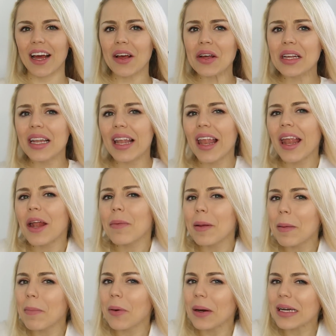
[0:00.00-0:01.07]
Like, a little
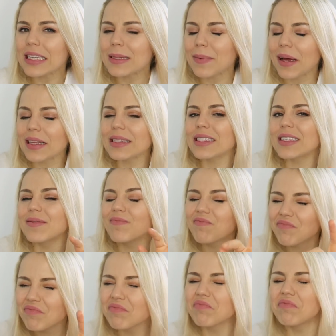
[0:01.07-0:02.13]
bit more expensive,
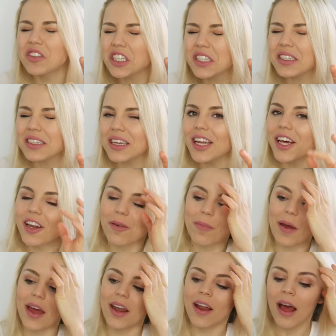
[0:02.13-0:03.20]
just a little
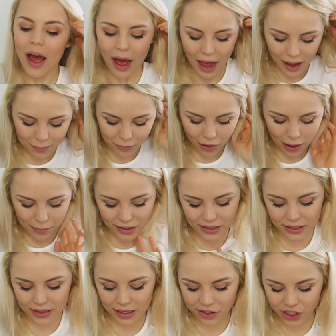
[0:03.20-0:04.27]
bit. And Primark
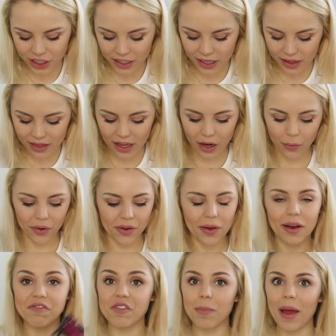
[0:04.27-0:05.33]
did that cheeky thing where you
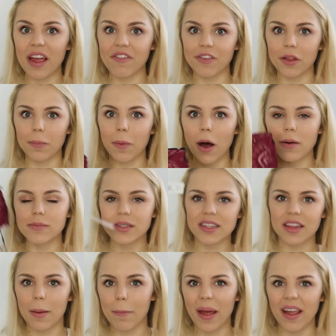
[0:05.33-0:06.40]
have to pay for the bottoms
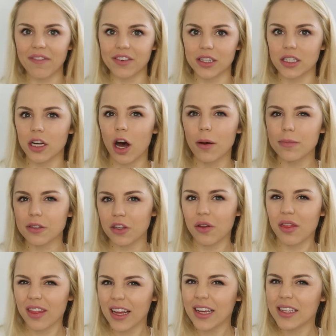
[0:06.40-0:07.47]
and then pay for the top, so you
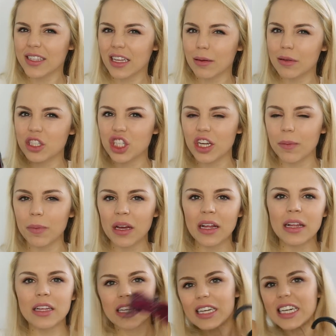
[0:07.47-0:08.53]
think it's gonna be cheap.
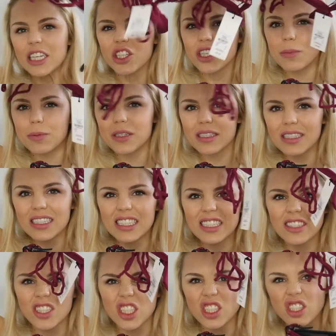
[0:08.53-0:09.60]
Actually put it
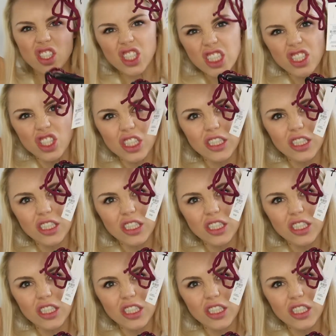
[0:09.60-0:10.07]
together and it's not